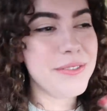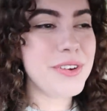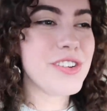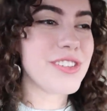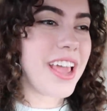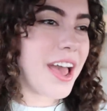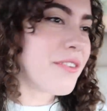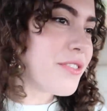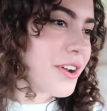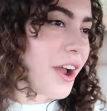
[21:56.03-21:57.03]
We just
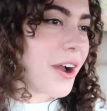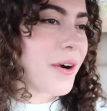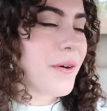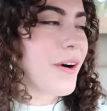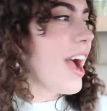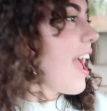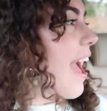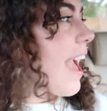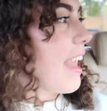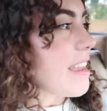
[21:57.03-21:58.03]
have to go
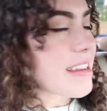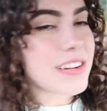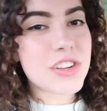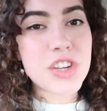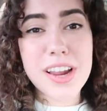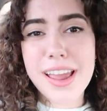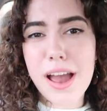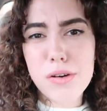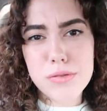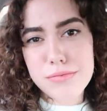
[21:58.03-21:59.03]
and check
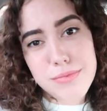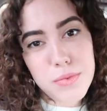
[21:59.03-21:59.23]
out